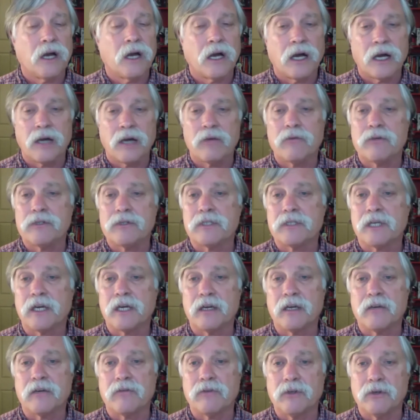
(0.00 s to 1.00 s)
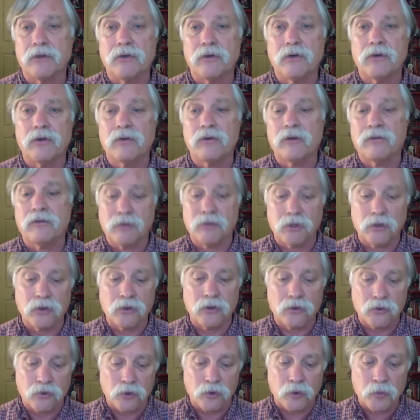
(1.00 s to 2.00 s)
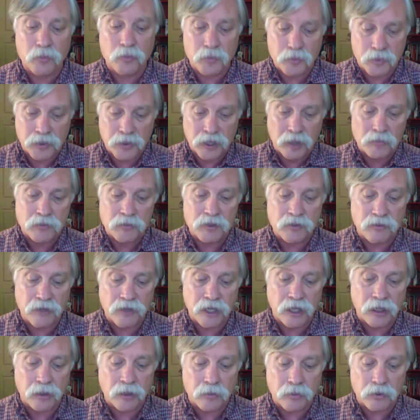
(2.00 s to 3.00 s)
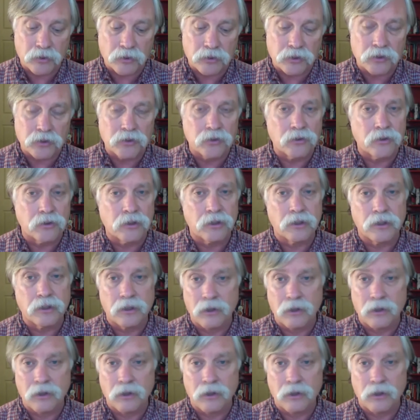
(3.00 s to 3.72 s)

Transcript: I would say if your group comes available to do it,